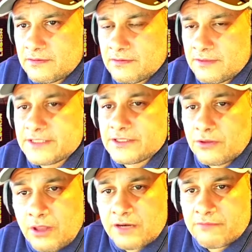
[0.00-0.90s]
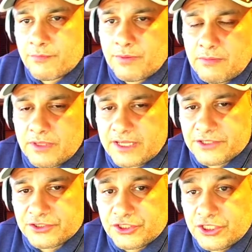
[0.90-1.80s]
There's a lot of
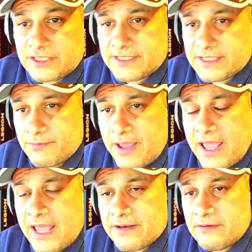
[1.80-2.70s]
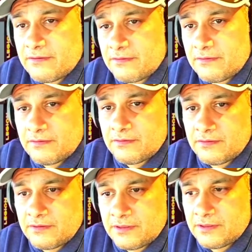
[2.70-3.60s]
Republicans just as bad.
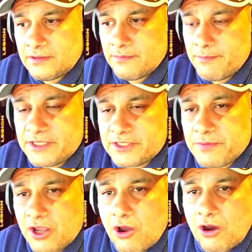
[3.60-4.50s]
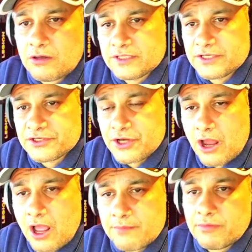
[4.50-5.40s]
Mitch McConnell does
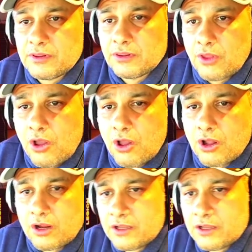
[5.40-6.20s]
not belong